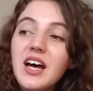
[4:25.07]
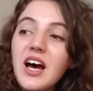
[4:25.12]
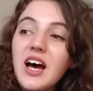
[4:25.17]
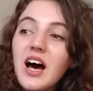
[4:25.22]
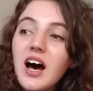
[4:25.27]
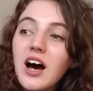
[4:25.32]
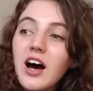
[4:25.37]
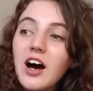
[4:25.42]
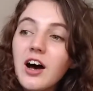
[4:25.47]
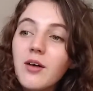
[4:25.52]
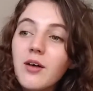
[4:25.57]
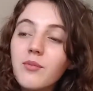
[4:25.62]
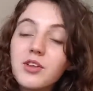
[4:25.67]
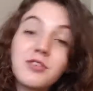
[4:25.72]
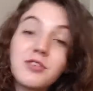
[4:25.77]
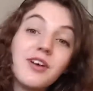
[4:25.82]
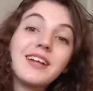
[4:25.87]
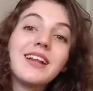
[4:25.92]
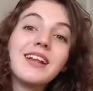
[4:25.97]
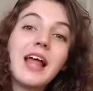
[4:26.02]
The
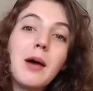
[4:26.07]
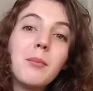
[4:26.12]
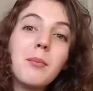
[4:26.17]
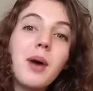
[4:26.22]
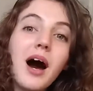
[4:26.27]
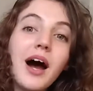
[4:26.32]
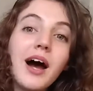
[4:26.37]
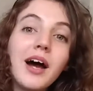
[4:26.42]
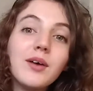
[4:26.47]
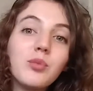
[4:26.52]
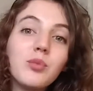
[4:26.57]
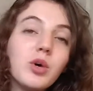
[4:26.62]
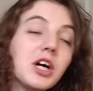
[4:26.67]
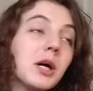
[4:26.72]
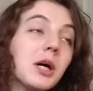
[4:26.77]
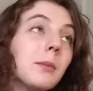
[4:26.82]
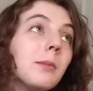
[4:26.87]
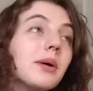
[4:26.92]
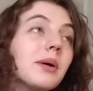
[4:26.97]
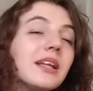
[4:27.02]
Final Empire were
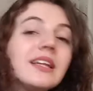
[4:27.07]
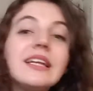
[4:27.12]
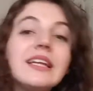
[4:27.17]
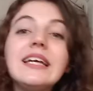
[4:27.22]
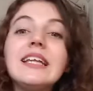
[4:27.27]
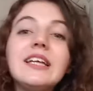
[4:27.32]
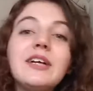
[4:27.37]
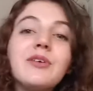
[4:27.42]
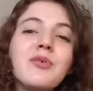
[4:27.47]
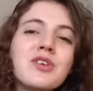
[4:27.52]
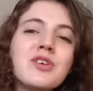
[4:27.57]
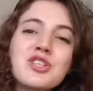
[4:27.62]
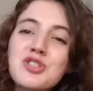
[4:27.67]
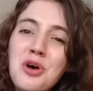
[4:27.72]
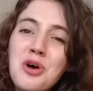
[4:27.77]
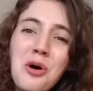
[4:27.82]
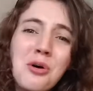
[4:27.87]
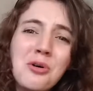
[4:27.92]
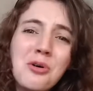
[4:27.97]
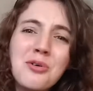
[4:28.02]
completely
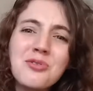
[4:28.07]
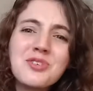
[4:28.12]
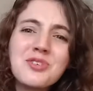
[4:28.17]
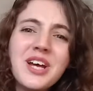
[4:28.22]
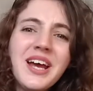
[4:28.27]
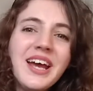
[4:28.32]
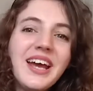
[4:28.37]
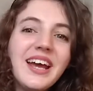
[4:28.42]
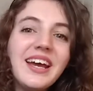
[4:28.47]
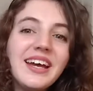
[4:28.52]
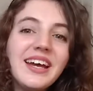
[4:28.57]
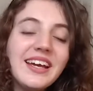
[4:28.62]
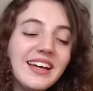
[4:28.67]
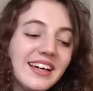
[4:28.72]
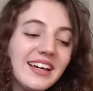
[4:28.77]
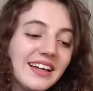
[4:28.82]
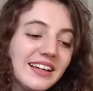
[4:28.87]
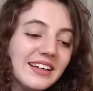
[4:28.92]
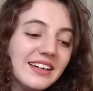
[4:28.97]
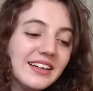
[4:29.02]
resolved
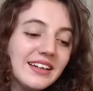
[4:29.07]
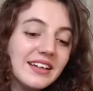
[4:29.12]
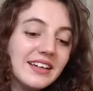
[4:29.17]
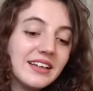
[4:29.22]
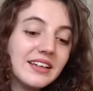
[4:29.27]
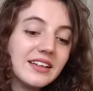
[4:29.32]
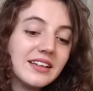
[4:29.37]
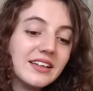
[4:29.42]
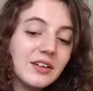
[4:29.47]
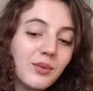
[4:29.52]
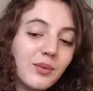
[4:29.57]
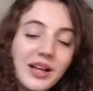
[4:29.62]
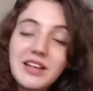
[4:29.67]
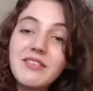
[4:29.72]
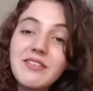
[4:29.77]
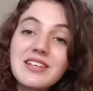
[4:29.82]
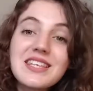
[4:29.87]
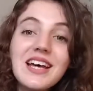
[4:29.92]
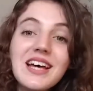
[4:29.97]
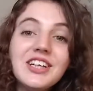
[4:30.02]
in The Well of
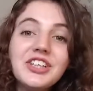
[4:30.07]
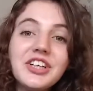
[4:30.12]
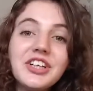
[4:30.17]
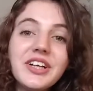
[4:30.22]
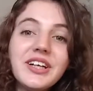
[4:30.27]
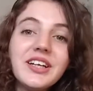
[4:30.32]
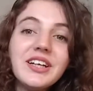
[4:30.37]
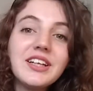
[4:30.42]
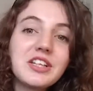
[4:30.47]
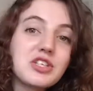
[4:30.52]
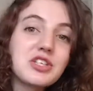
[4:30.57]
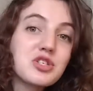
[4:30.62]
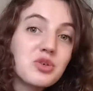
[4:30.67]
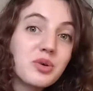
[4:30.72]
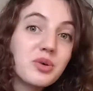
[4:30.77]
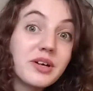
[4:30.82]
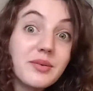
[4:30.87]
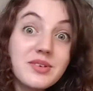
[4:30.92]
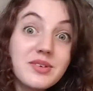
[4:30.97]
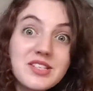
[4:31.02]
Ascension. The
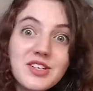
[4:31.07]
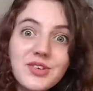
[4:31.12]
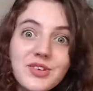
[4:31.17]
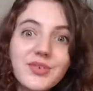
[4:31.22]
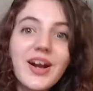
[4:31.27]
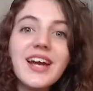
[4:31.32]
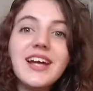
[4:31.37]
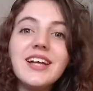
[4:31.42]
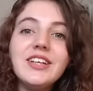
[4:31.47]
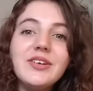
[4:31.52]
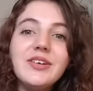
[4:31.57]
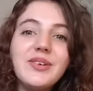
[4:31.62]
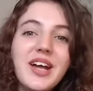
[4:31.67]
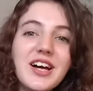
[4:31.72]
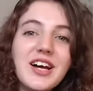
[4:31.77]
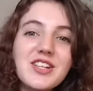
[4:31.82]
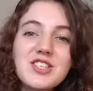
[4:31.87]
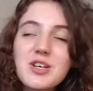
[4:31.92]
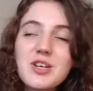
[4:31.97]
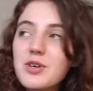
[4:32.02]
story was great. You
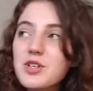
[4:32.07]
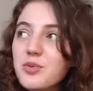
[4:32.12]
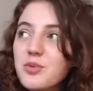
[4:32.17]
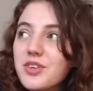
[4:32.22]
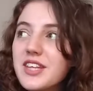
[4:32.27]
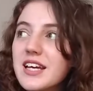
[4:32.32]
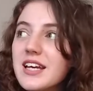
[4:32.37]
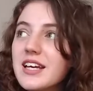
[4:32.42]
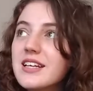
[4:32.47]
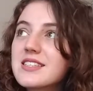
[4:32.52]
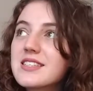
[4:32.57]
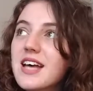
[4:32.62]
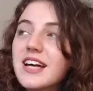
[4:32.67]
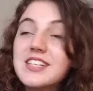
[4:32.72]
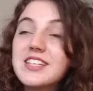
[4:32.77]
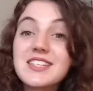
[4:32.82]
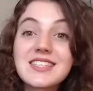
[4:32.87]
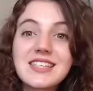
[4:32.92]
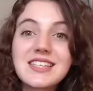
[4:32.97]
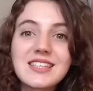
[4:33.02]
learned so much more things. I
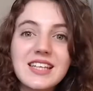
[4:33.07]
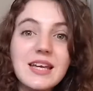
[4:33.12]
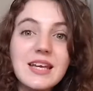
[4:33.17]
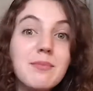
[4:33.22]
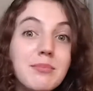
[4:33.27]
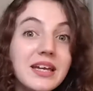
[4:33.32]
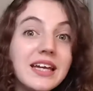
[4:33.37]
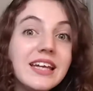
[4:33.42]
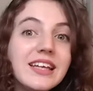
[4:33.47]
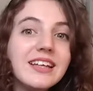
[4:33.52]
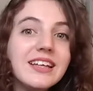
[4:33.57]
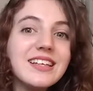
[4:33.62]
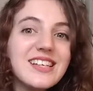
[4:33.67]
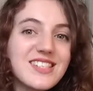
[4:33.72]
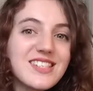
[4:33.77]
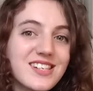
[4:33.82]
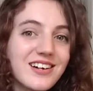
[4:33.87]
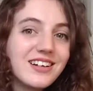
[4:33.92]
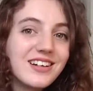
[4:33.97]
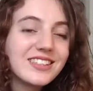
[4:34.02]
just immediately
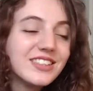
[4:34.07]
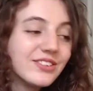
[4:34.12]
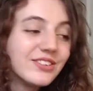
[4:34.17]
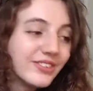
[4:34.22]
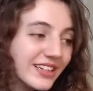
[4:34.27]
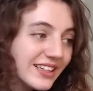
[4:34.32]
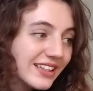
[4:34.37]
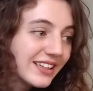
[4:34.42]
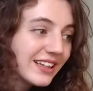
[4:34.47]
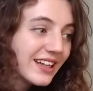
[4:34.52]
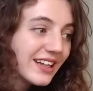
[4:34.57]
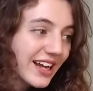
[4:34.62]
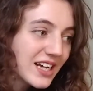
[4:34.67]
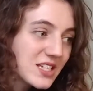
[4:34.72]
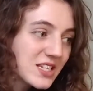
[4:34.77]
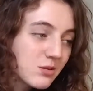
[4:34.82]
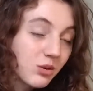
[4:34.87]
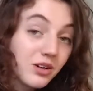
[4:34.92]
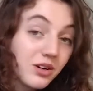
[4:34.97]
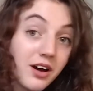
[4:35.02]
started reading the
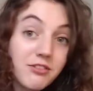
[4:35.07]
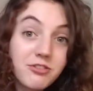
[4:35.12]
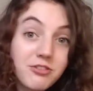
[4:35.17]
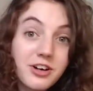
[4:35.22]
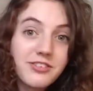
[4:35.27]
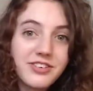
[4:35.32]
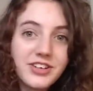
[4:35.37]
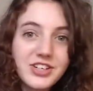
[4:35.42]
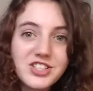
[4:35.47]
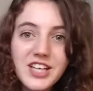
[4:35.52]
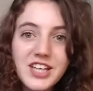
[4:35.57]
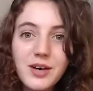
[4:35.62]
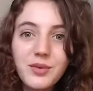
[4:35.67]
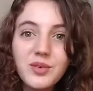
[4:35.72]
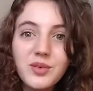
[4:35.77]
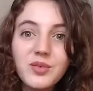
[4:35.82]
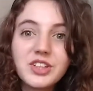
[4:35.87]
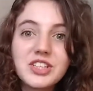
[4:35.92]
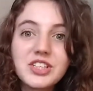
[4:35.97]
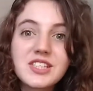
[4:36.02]
next one after I finished that
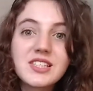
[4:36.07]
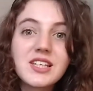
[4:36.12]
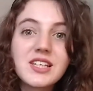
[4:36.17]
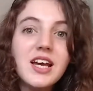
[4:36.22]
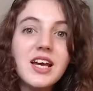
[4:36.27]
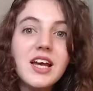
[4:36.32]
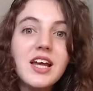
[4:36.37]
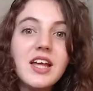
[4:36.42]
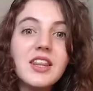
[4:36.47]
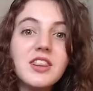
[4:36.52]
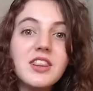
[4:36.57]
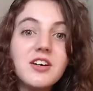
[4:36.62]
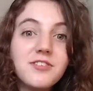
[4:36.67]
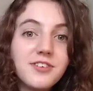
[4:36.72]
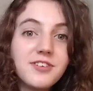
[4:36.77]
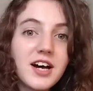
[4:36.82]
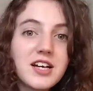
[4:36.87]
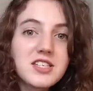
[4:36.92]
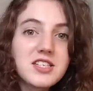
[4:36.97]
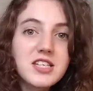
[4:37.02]
one, which is the
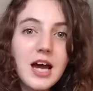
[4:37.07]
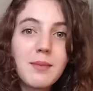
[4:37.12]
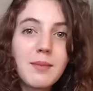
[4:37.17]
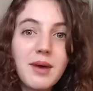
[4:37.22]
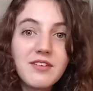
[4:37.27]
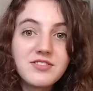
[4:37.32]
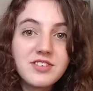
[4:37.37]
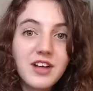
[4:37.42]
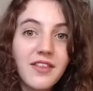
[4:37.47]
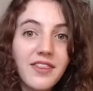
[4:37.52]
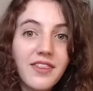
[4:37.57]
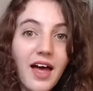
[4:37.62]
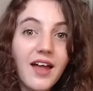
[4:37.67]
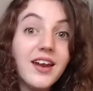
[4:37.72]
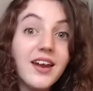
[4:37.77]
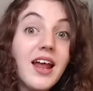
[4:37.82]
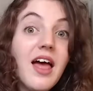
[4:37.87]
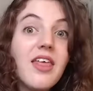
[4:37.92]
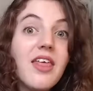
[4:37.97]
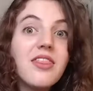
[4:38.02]
first time I've done that
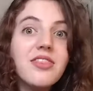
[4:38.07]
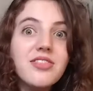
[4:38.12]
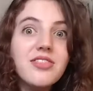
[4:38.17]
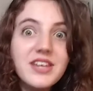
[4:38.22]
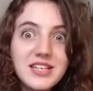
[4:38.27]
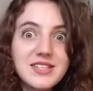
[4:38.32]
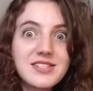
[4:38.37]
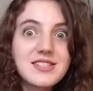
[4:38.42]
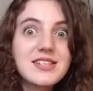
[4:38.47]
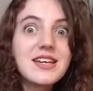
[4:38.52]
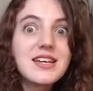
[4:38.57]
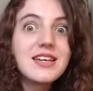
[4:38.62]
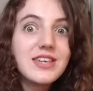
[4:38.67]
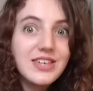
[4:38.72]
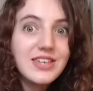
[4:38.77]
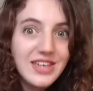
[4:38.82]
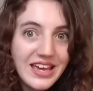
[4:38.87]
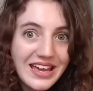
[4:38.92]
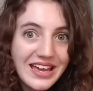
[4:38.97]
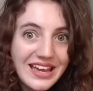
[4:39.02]
this
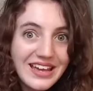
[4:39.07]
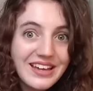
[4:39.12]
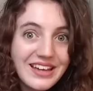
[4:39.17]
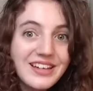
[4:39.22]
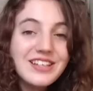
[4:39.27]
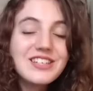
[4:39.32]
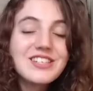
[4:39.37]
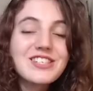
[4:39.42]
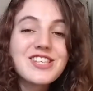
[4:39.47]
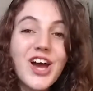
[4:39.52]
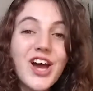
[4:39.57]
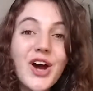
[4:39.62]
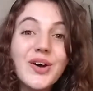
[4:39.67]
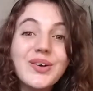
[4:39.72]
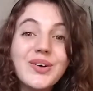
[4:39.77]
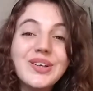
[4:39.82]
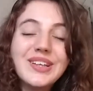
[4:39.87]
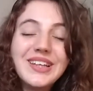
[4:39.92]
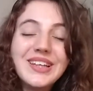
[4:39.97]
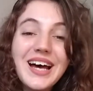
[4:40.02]
year. So
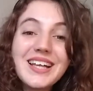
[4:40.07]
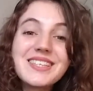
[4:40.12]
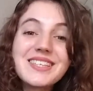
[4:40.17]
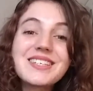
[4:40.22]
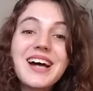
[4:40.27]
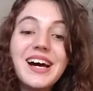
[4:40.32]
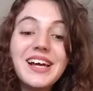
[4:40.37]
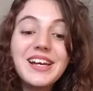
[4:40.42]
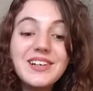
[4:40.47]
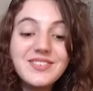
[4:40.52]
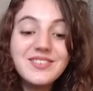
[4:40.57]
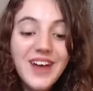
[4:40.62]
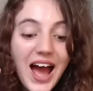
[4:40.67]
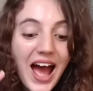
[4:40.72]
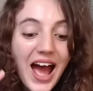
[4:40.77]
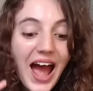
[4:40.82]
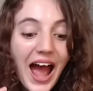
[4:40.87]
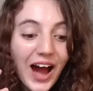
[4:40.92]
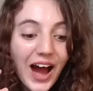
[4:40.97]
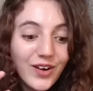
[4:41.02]
that's kind of
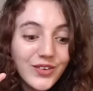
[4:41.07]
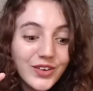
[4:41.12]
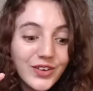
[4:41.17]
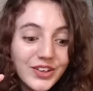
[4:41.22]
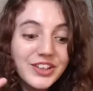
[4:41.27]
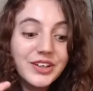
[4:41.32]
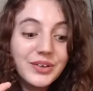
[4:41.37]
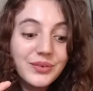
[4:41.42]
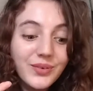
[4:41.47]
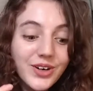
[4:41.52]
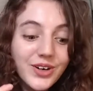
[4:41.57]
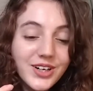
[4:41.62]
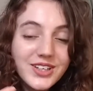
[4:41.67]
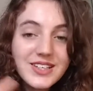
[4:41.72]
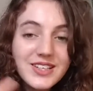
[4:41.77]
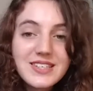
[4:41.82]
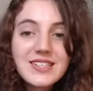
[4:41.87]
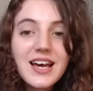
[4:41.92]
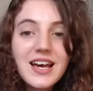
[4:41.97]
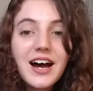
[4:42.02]
how good it was.